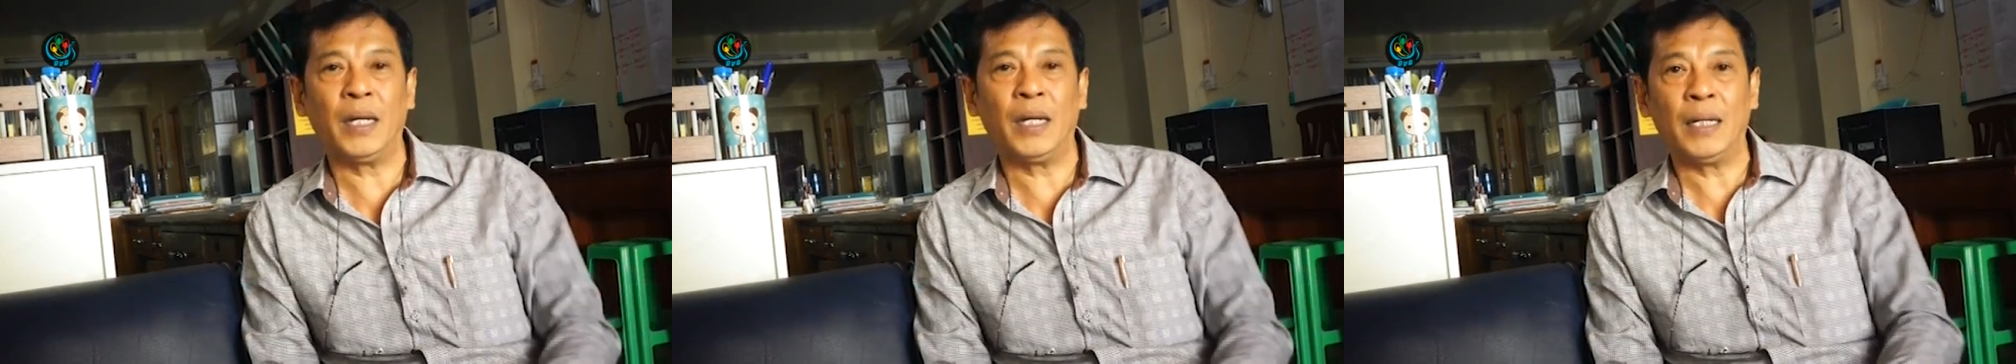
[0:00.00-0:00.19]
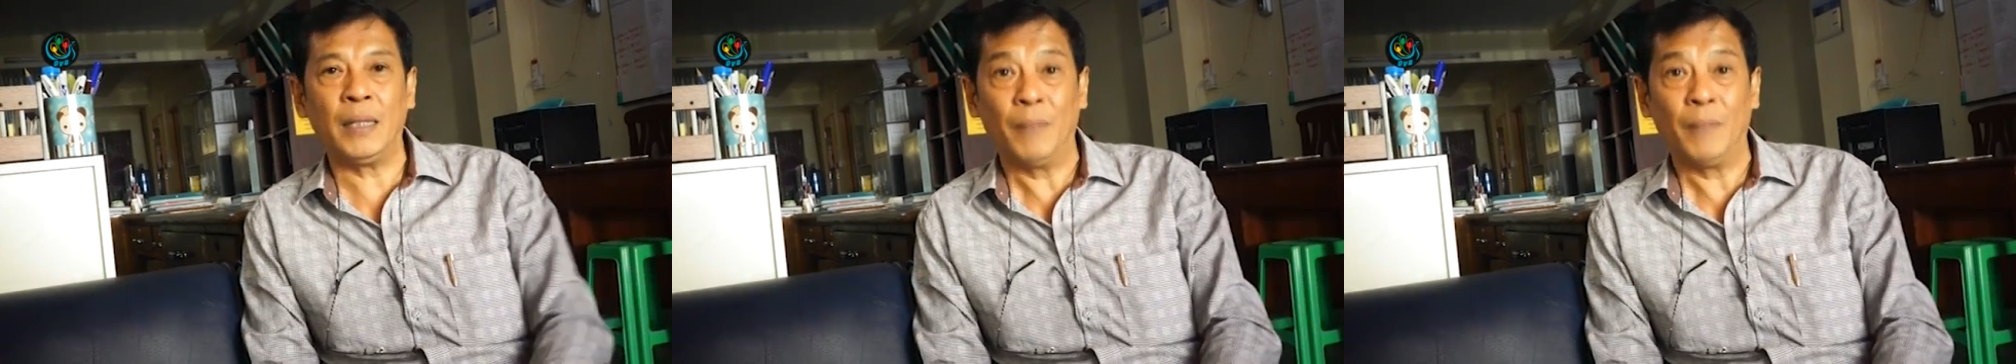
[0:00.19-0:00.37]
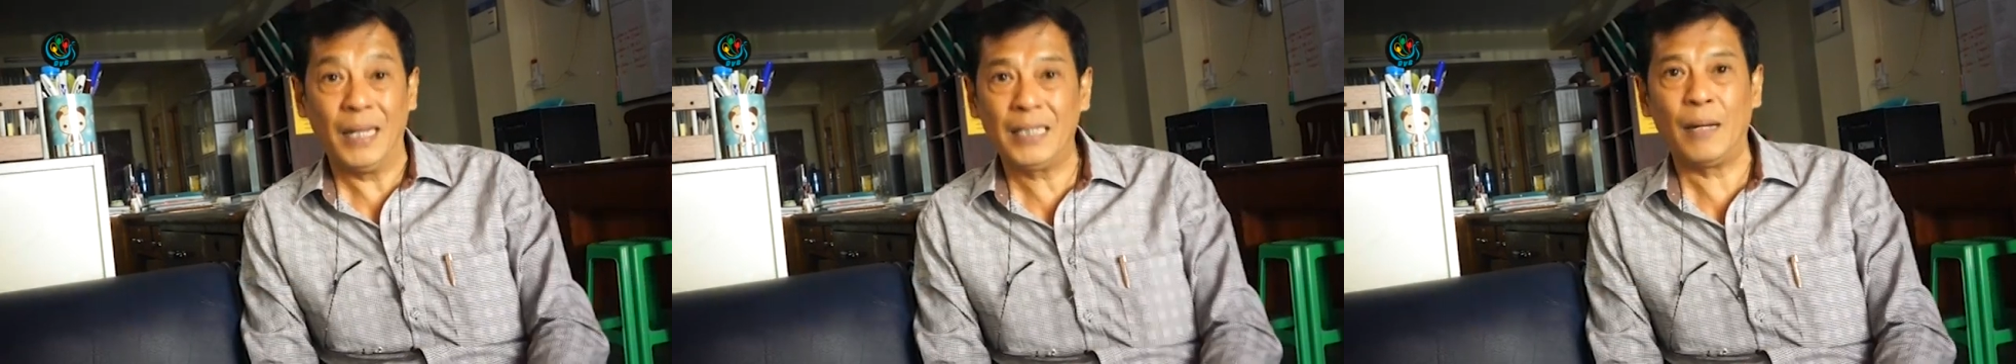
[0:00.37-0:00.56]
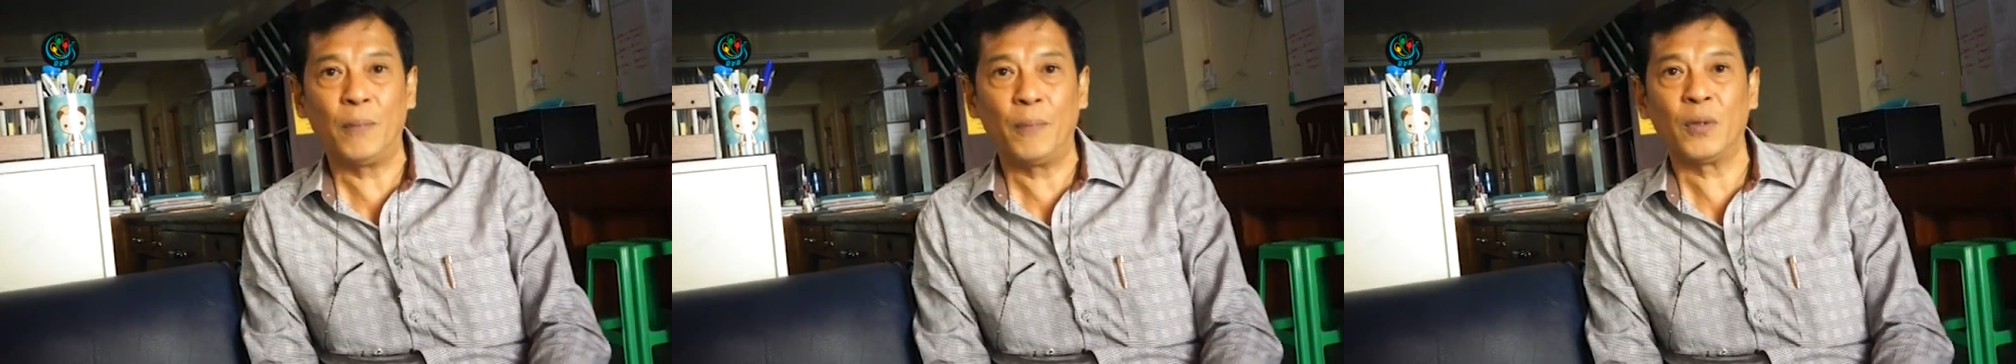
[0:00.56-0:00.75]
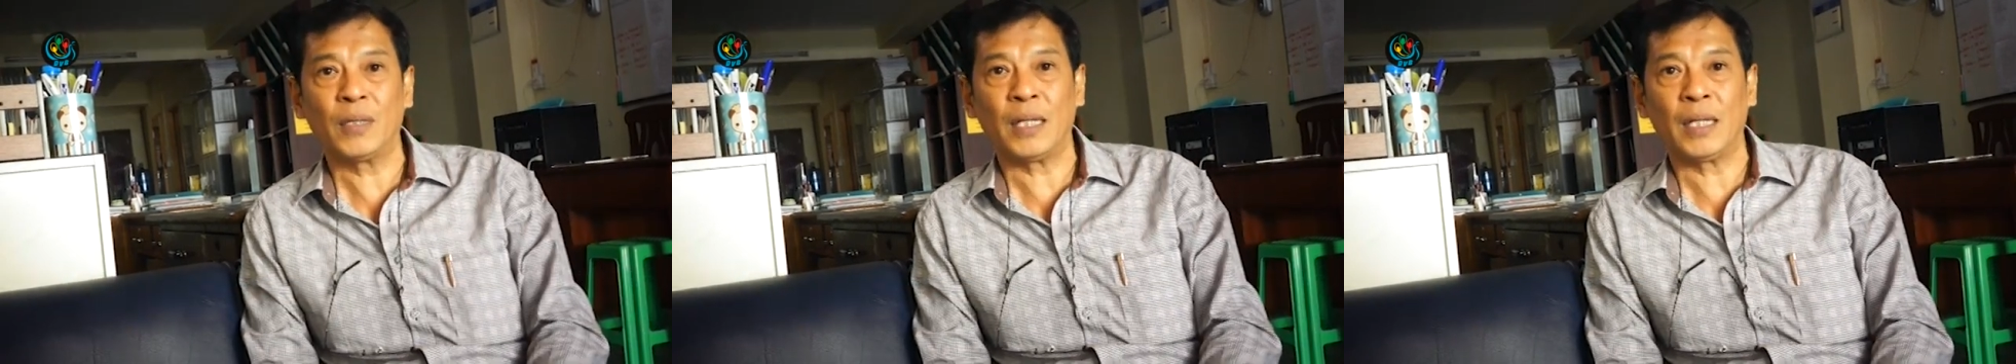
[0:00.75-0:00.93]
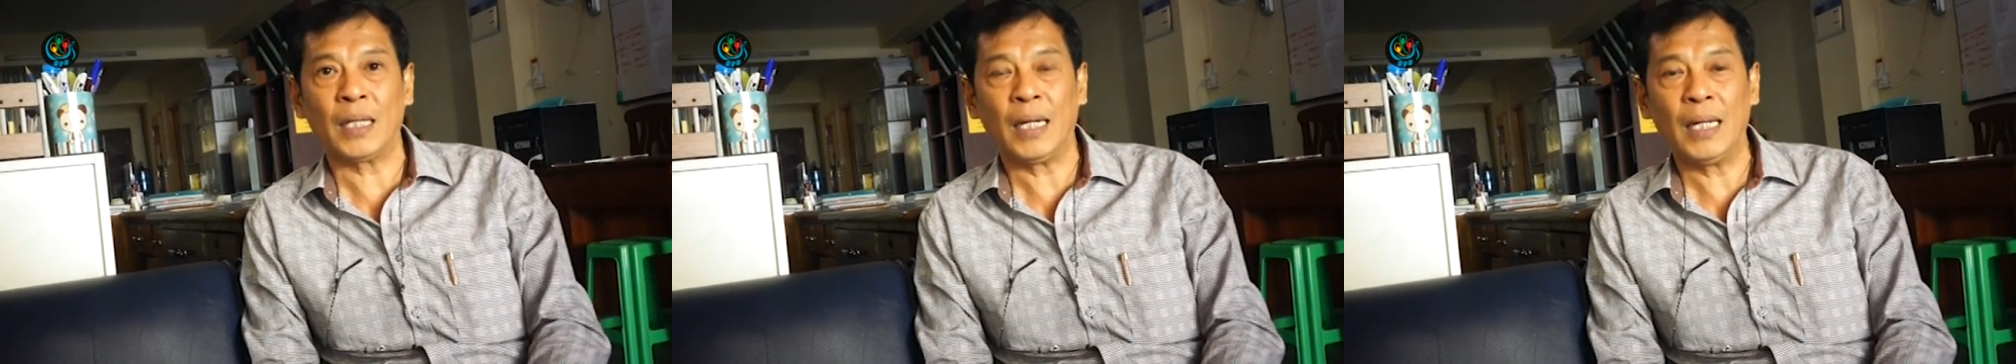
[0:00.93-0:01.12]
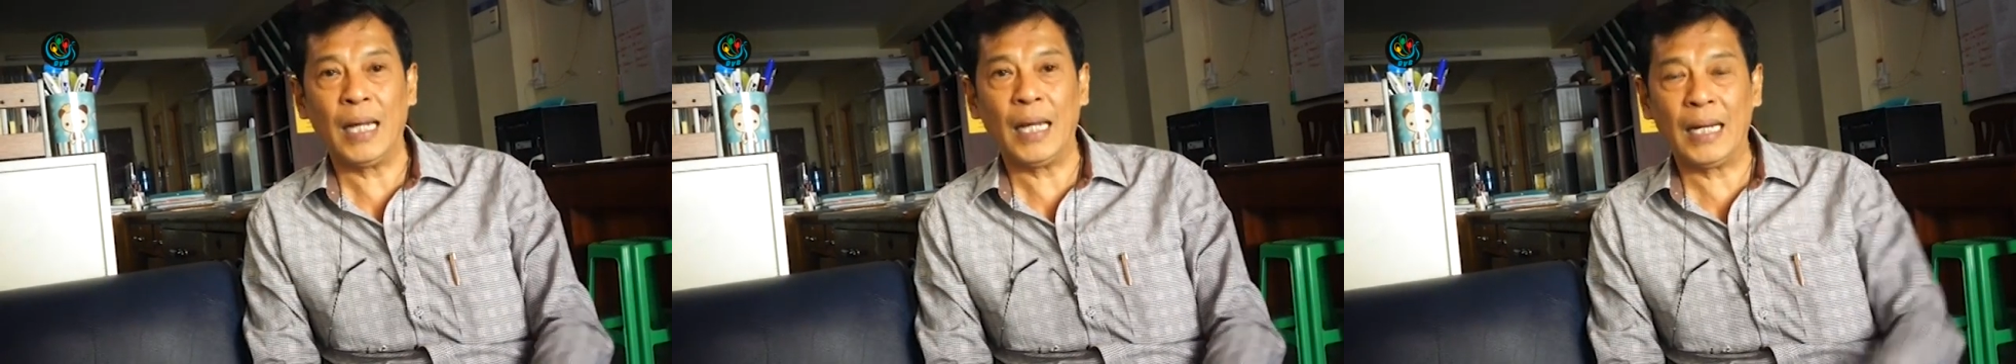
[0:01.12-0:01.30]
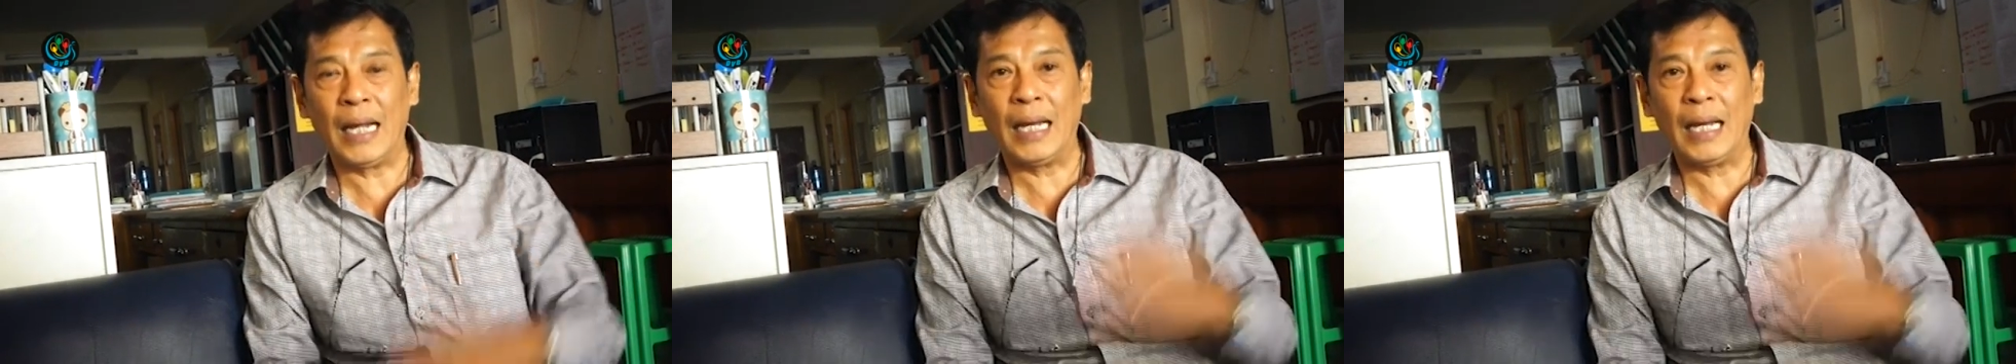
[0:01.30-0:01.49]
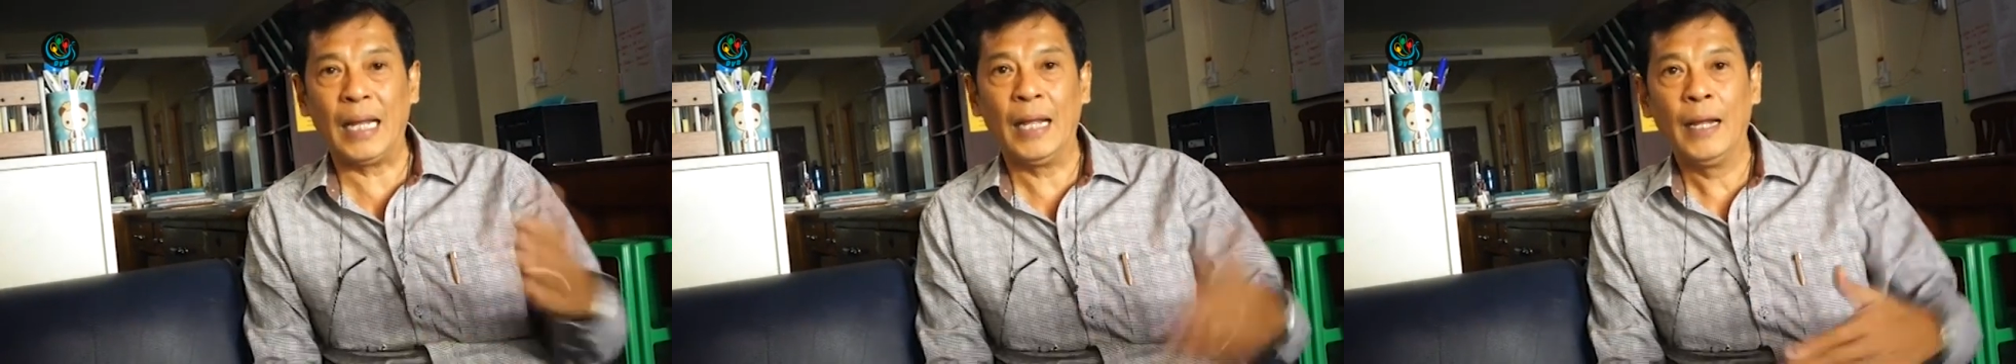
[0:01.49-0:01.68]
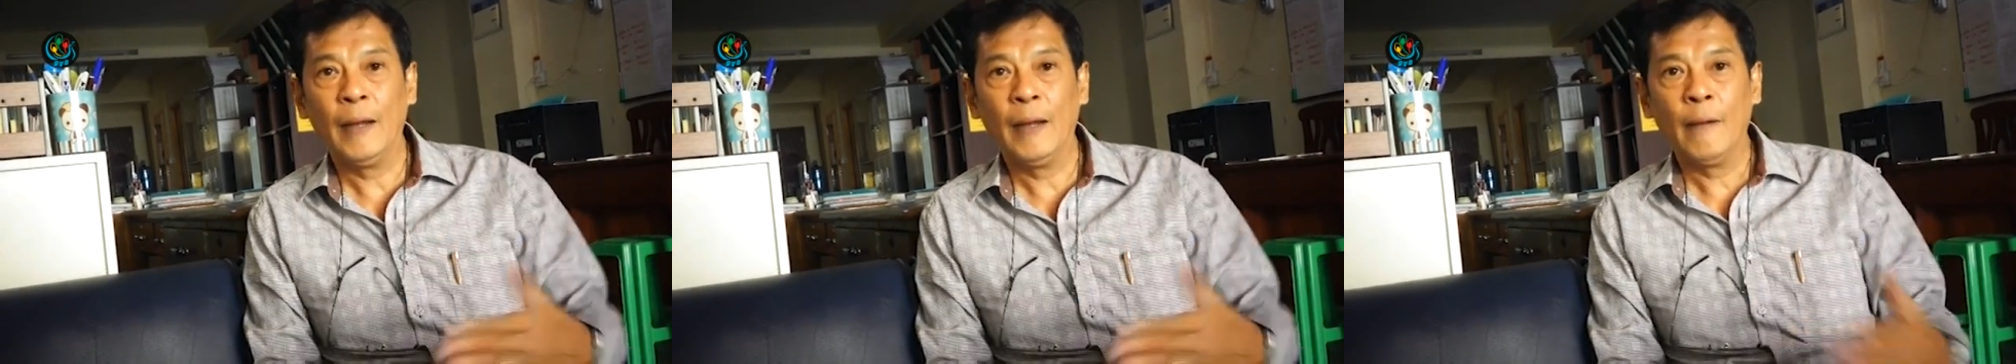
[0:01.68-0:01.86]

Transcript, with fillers: the Lisa brother, Adale,